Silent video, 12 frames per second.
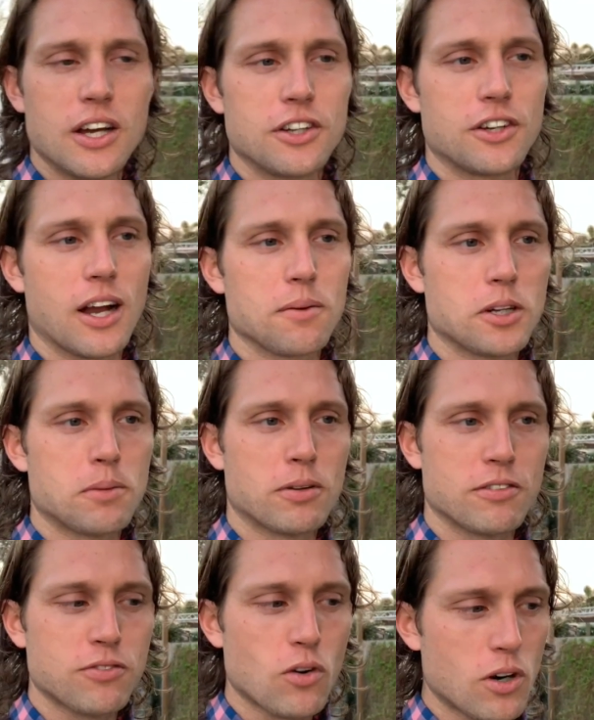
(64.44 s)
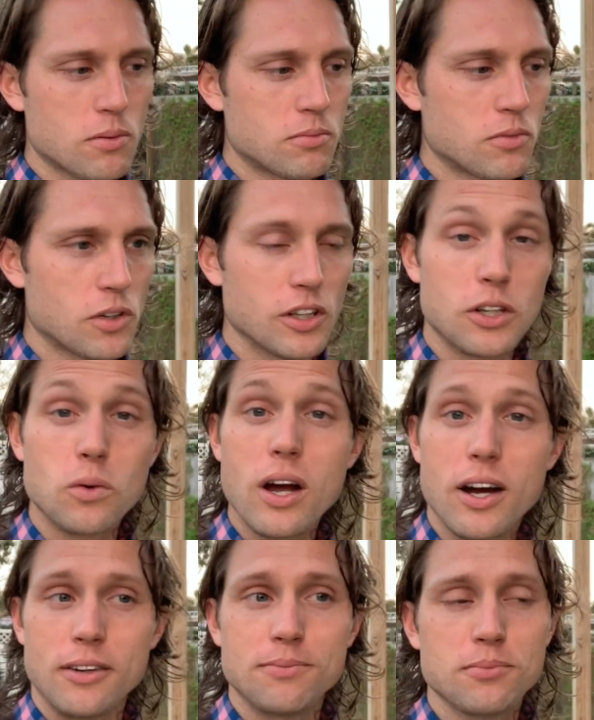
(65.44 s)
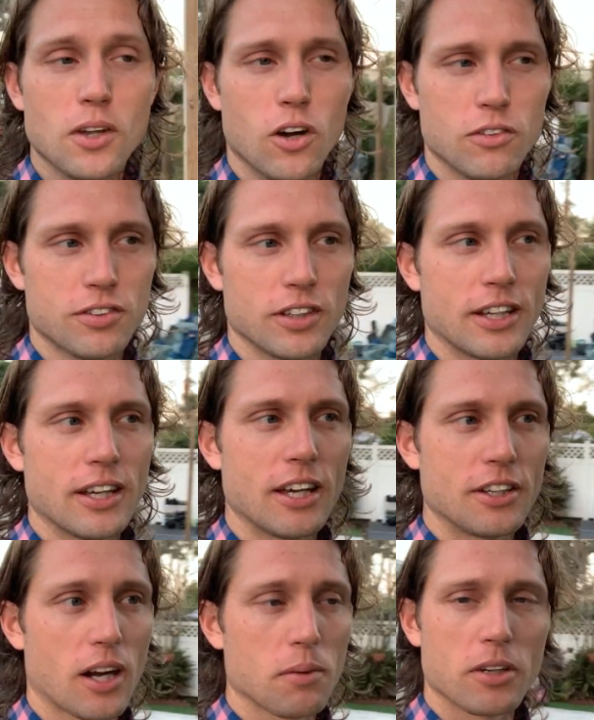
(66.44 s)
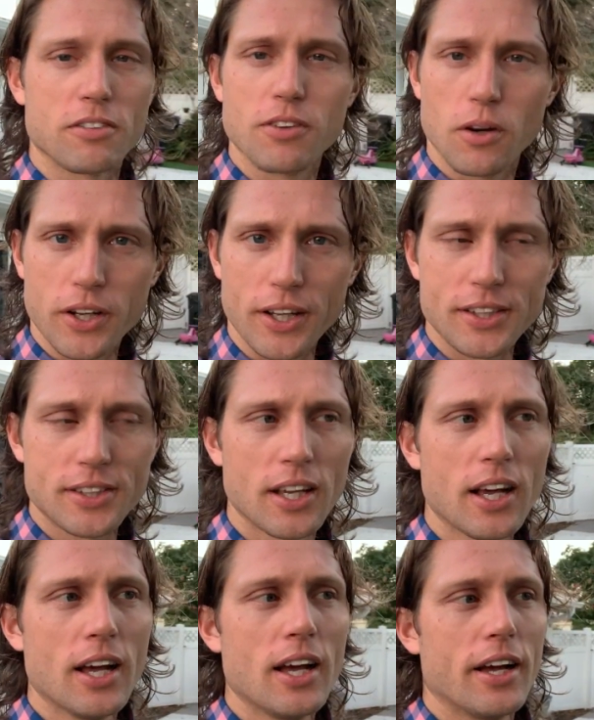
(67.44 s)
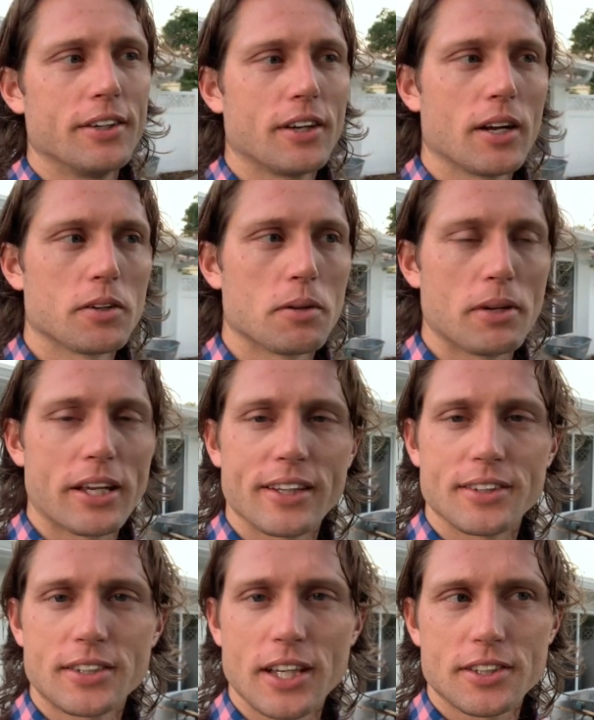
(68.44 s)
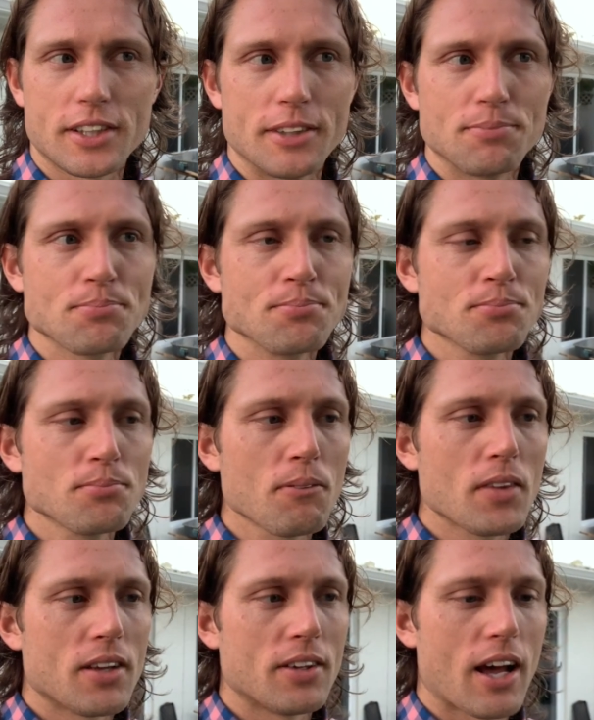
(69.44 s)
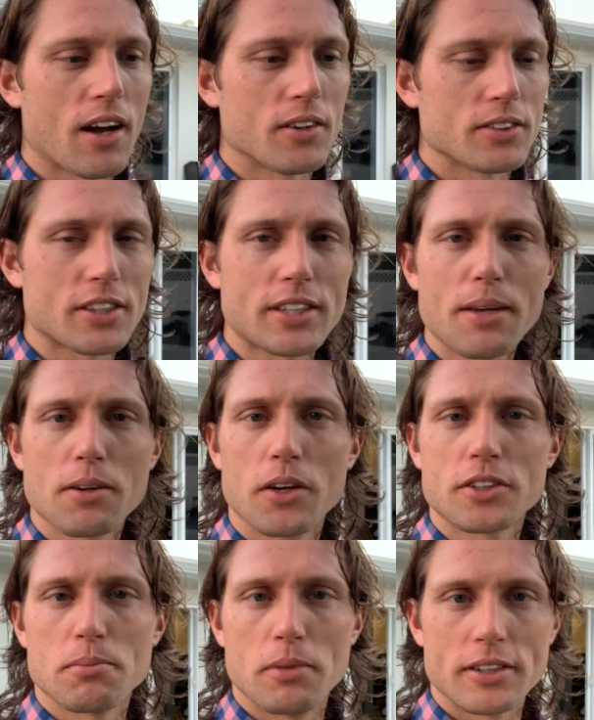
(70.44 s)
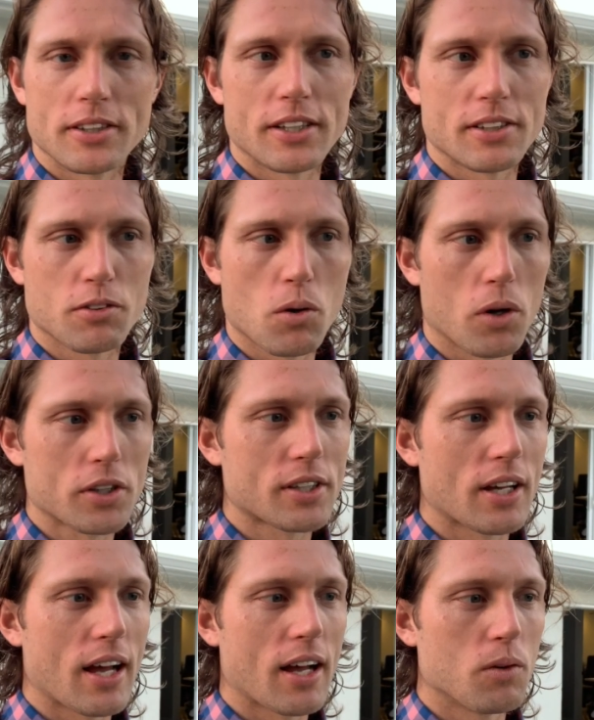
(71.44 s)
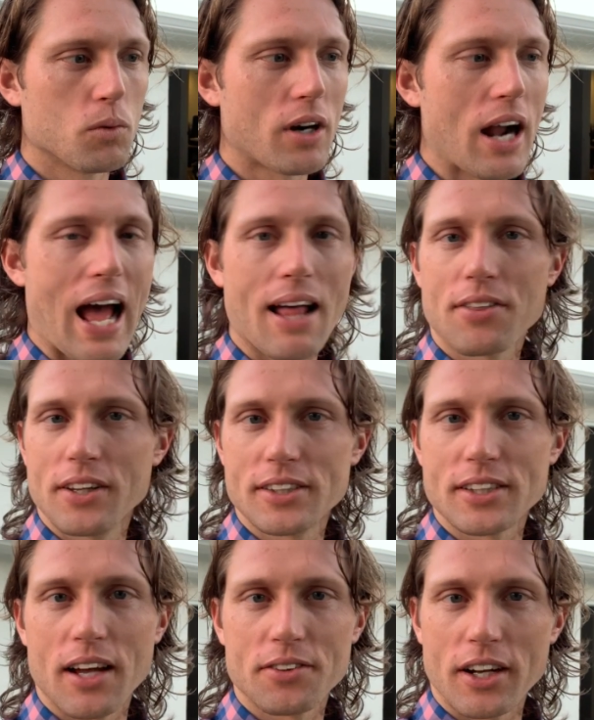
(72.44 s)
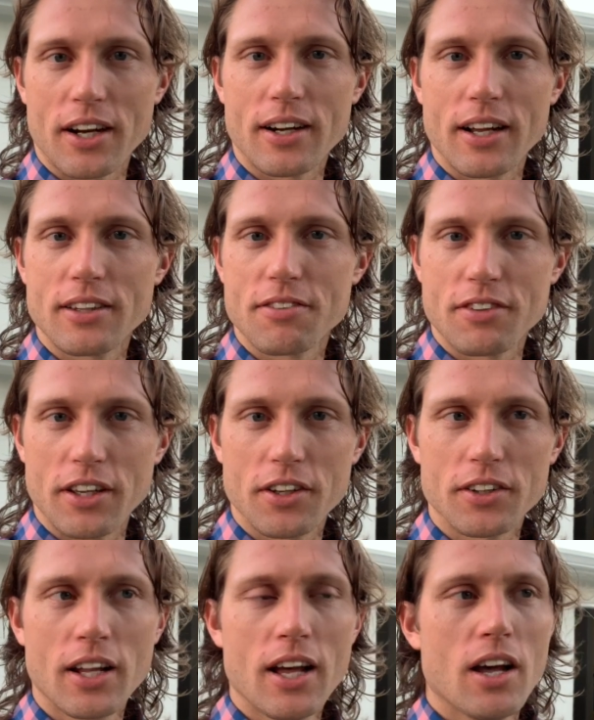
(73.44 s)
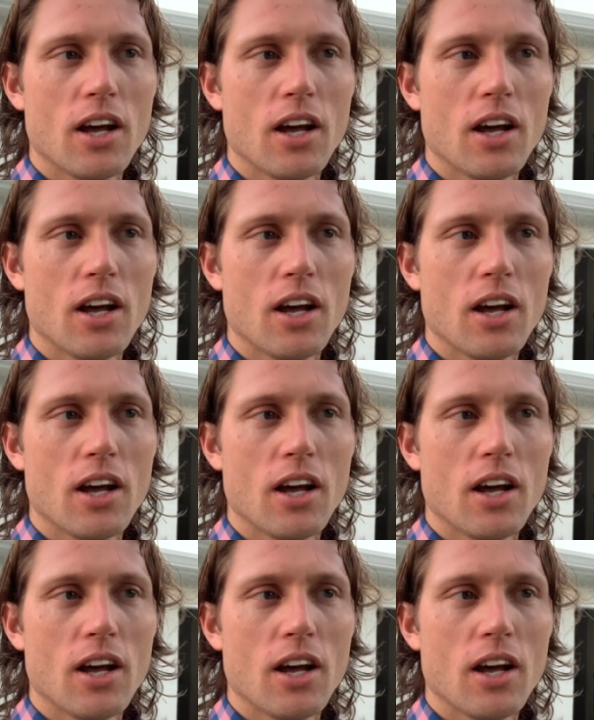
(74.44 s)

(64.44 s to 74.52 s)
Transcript: you're able to perform really well hopefully, and you're able to focus and you're able to be consistent. Now, the same goes in business, of course. Uh, we're athletes out there in the field,